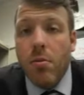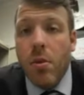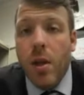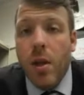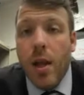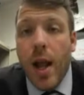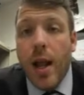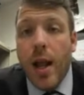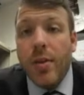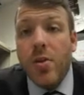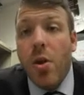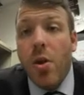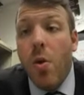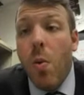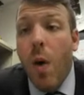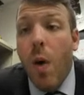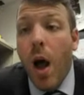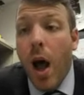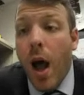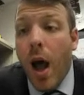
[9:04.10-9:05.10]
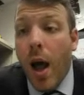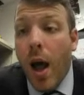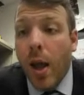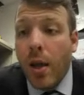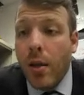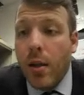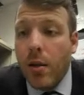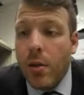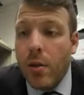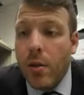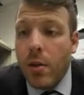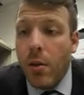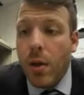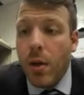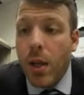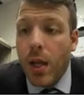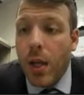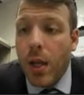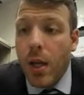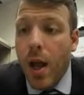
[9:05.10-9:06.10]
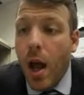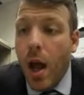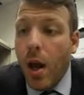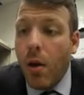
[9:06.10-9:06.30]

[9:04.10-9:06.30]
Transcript: It has no y, so it cannot